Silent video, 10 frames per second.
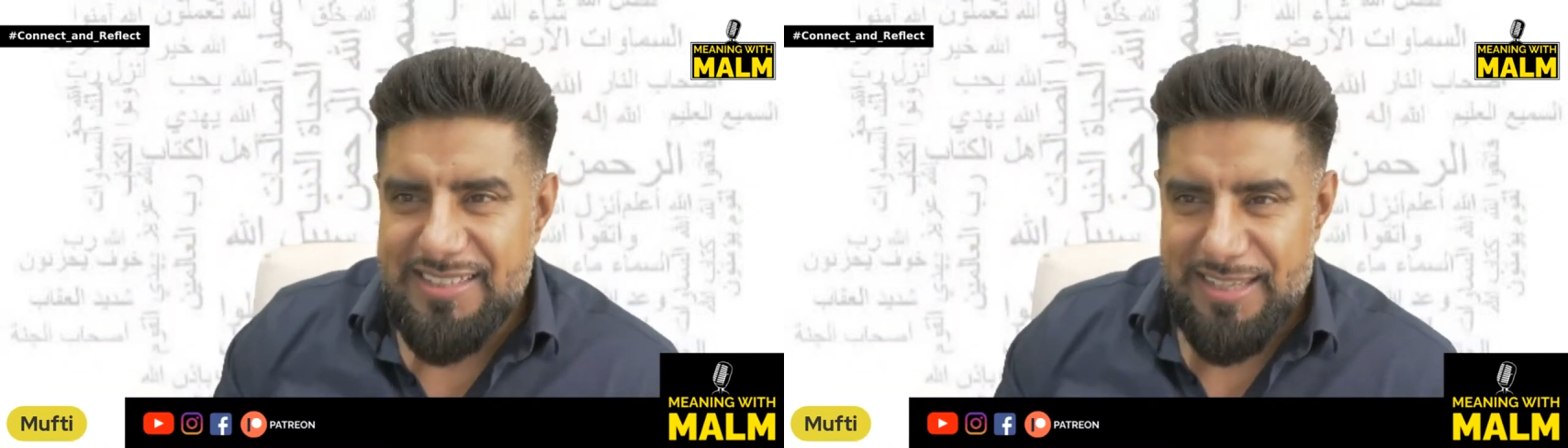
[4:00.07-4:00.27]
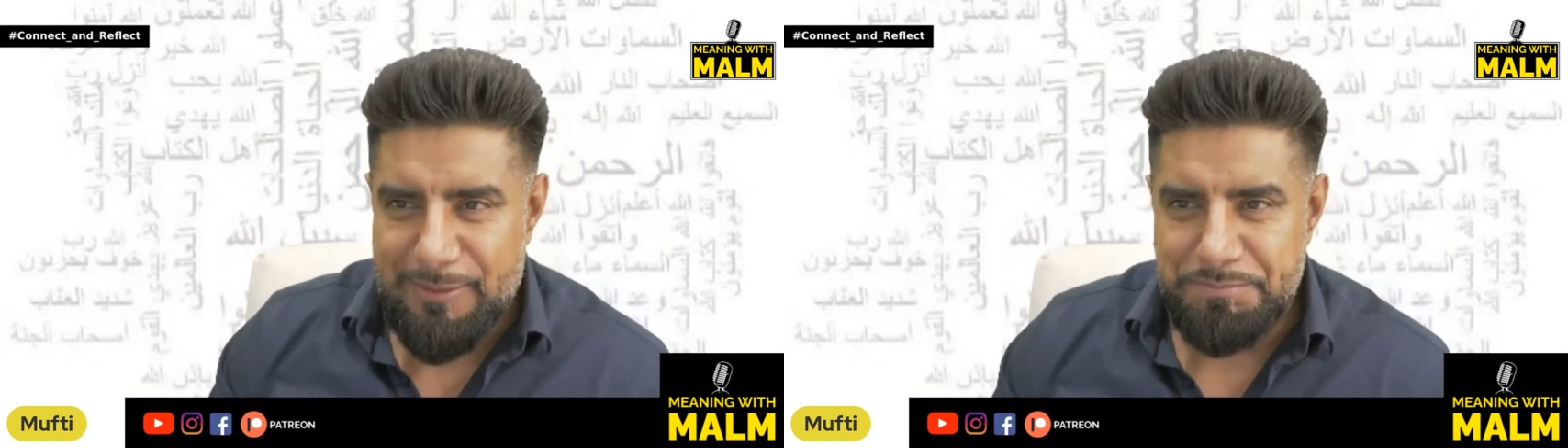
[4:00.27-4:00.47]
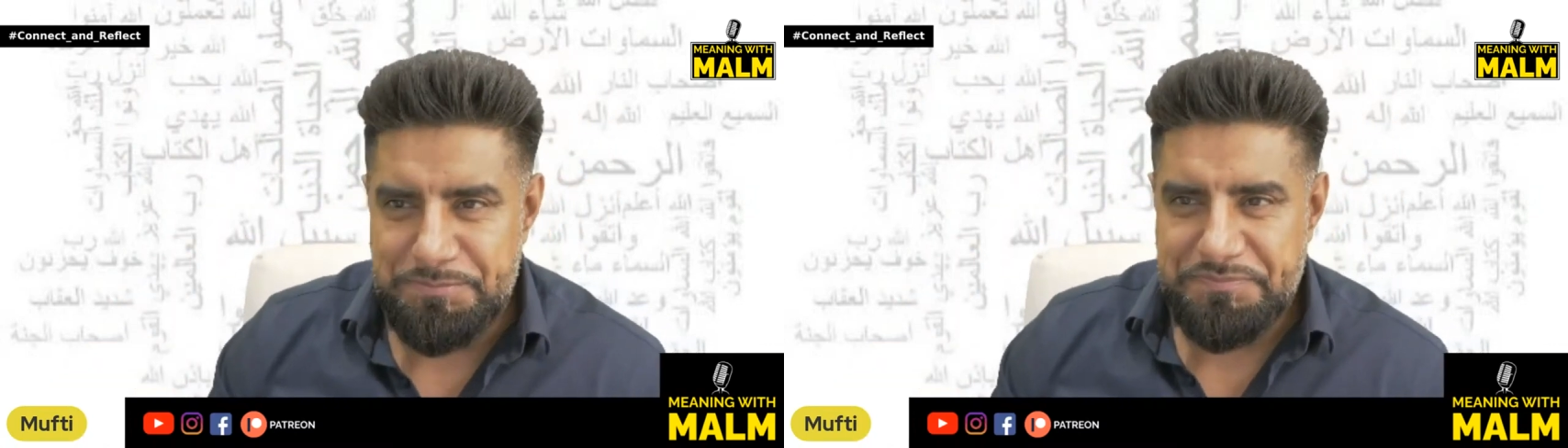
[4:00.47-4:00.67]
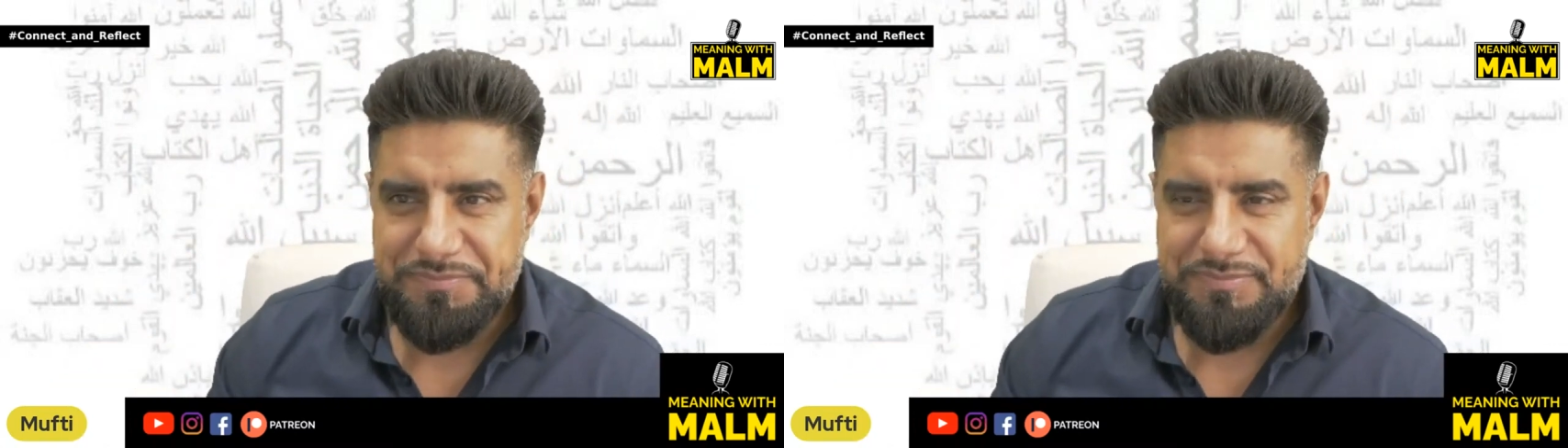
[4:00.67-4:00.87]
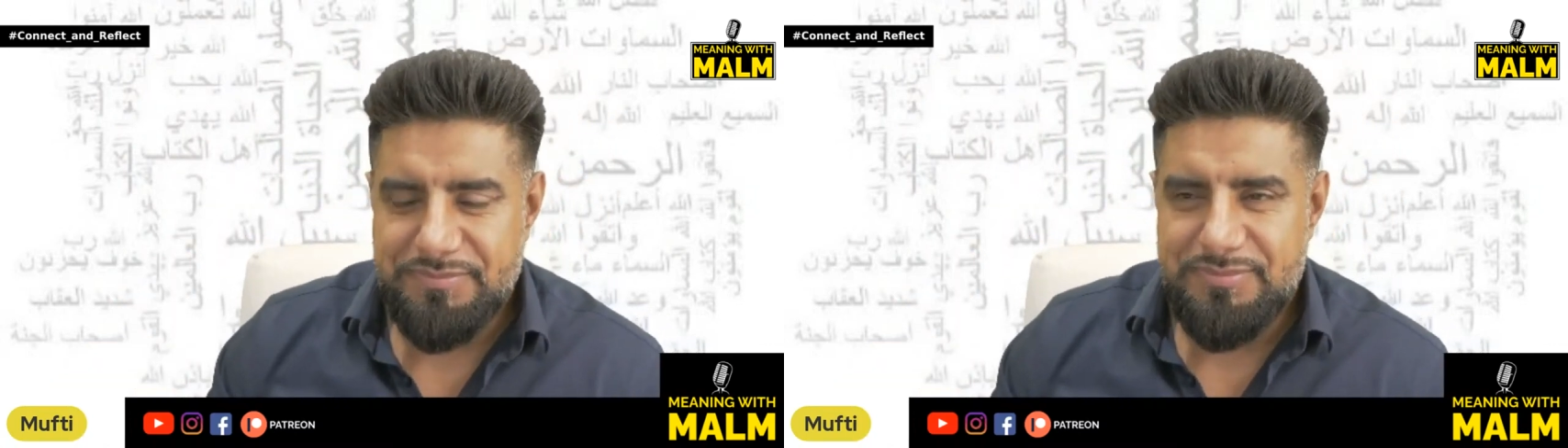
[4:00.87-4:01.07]
him,
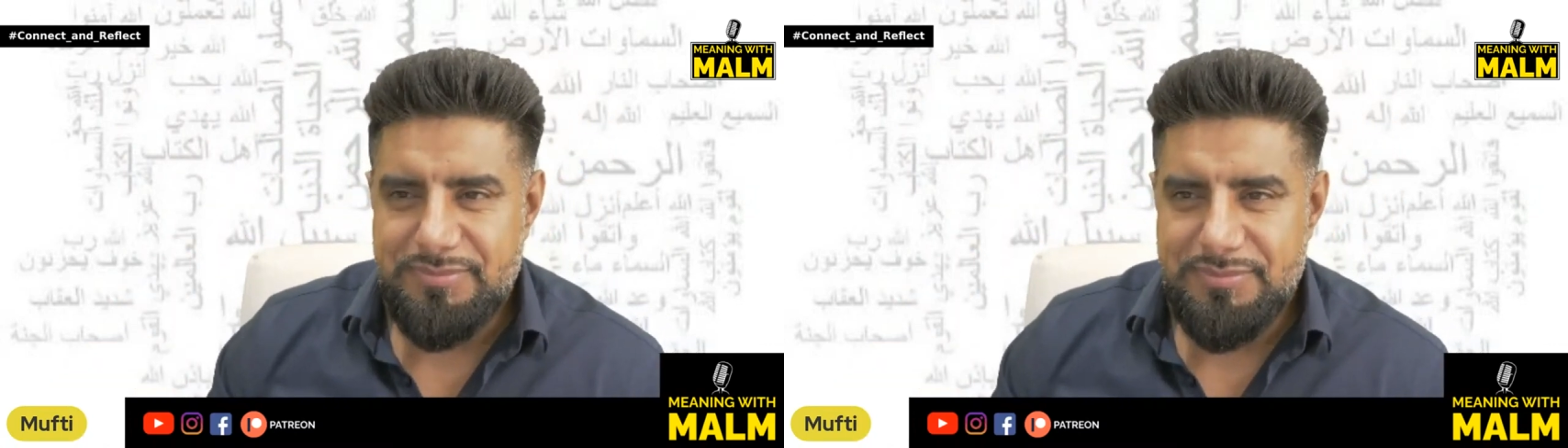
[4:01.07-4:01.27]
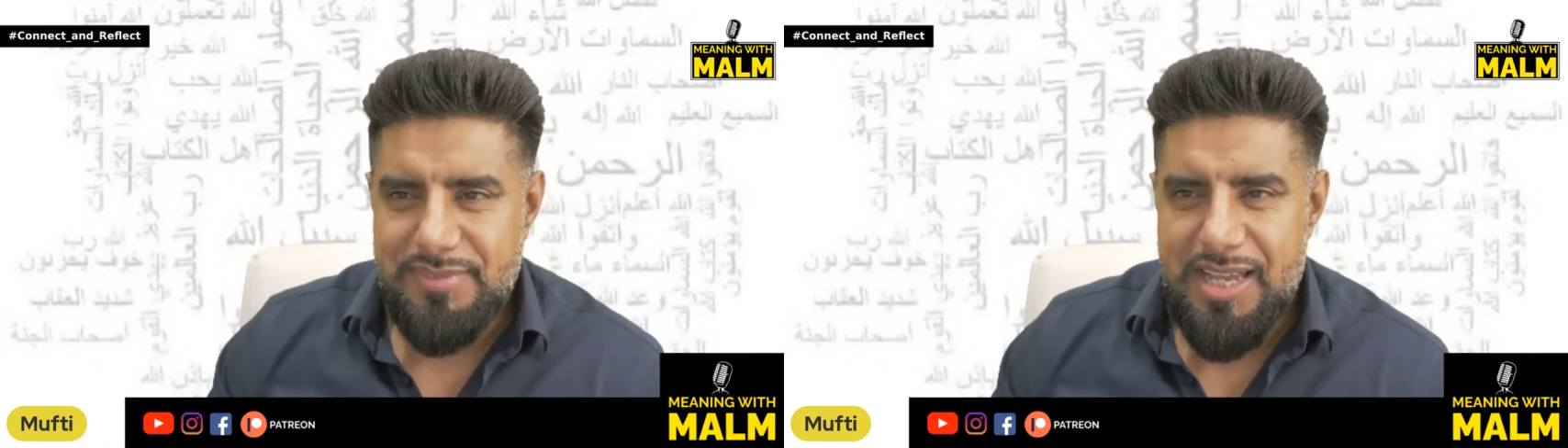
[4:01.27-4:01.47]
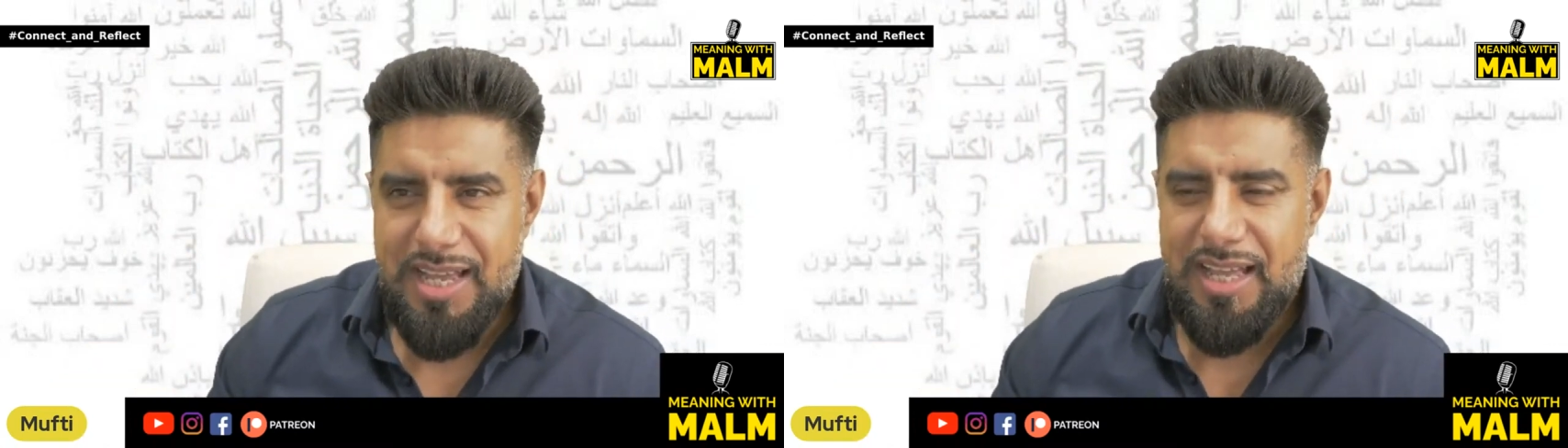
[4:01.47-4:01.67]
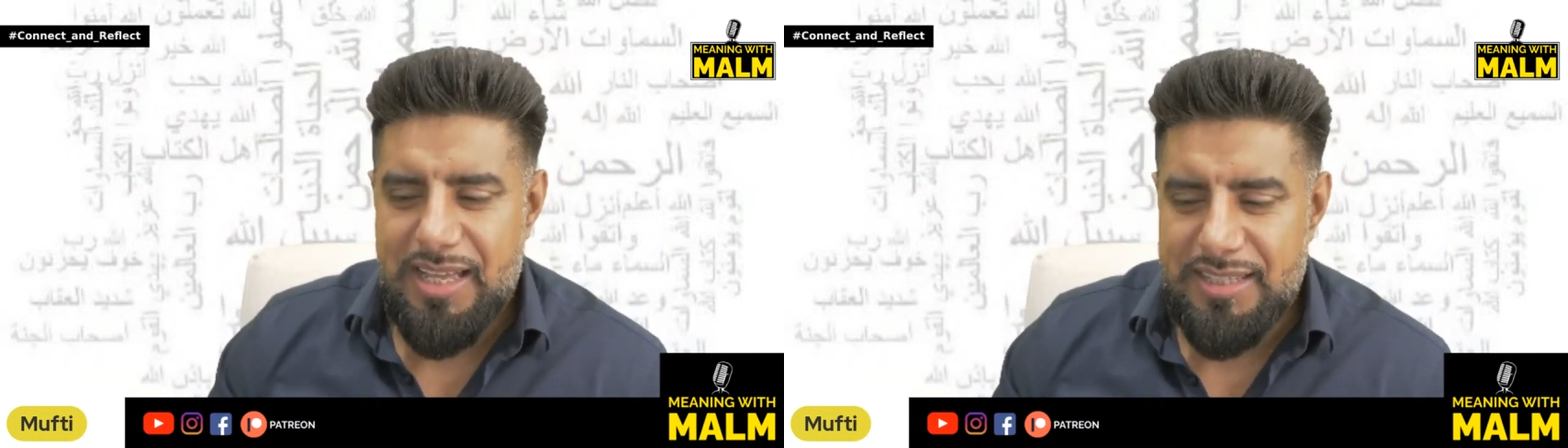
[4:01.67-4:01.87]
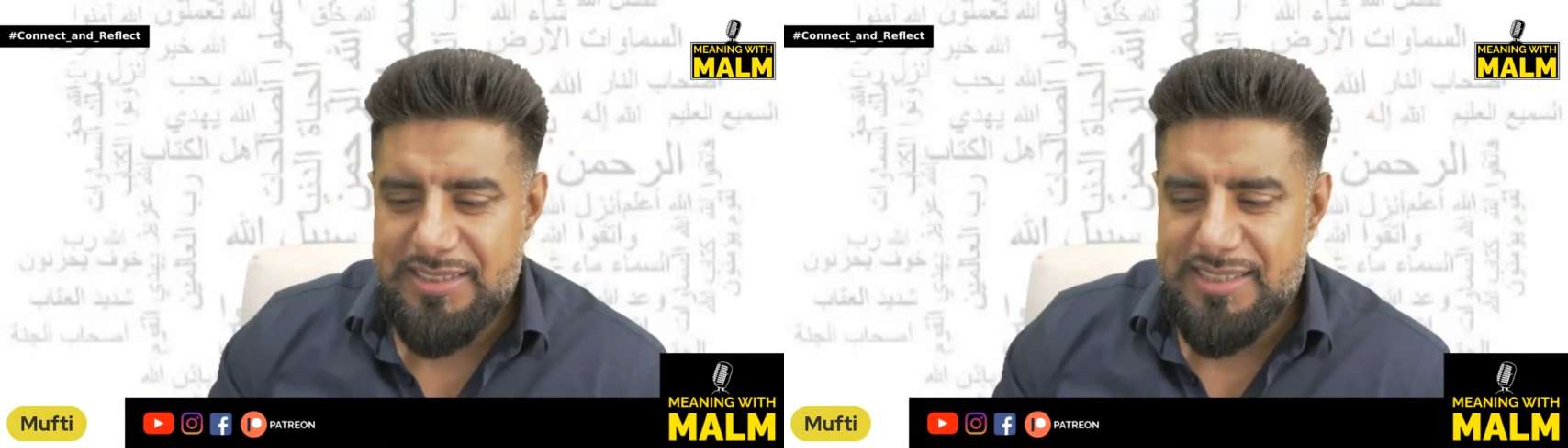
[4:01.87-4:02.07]

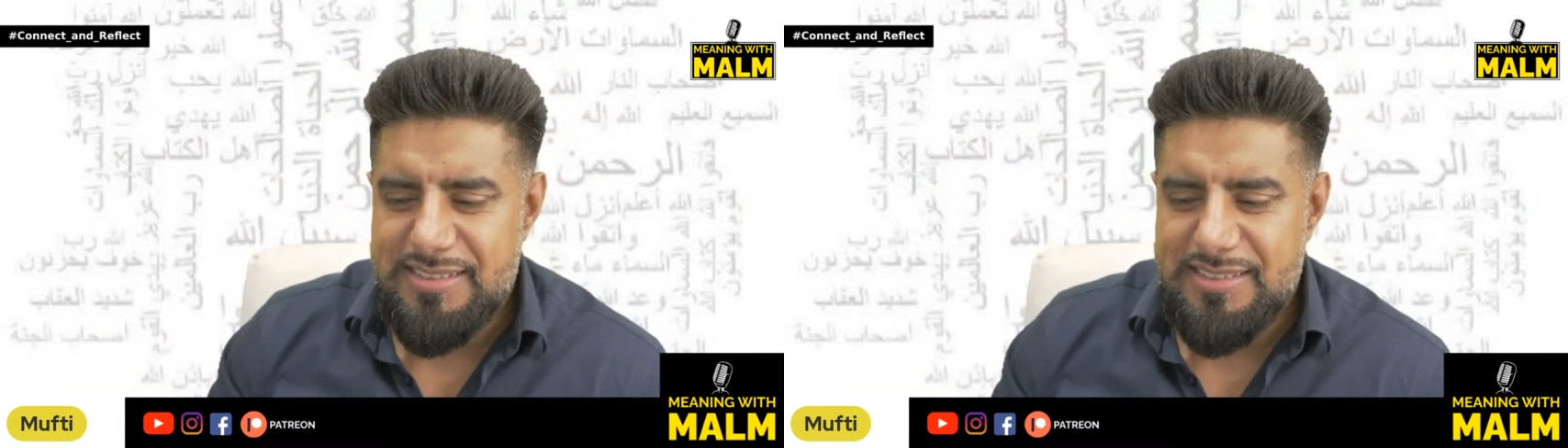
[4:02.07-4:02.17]
and